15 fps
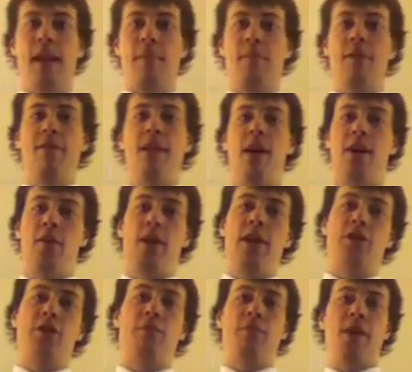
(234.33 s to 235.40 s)
step in the
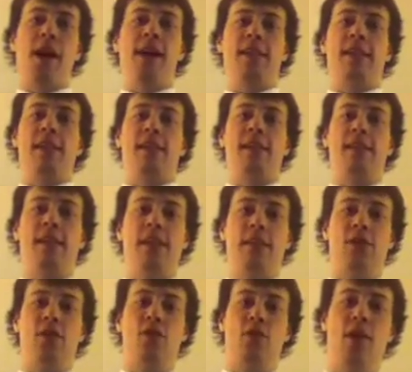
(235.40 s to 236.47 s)
valuation process
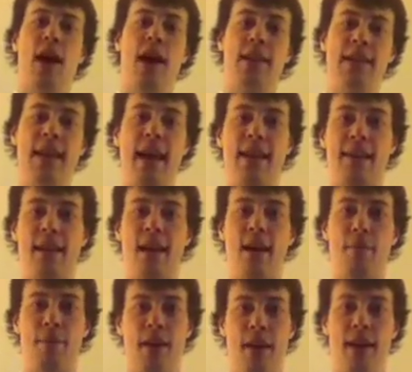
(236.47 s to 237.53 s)
is to contact the
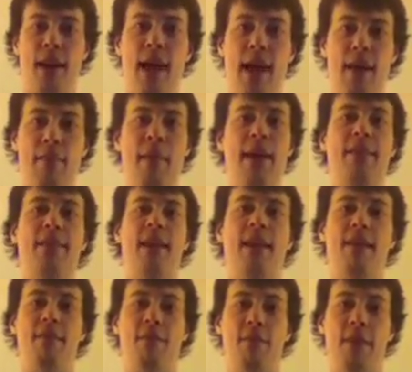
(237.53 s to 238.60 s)
company and mandate
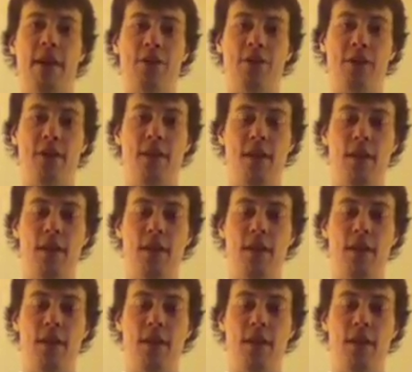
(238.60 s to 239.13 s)
information.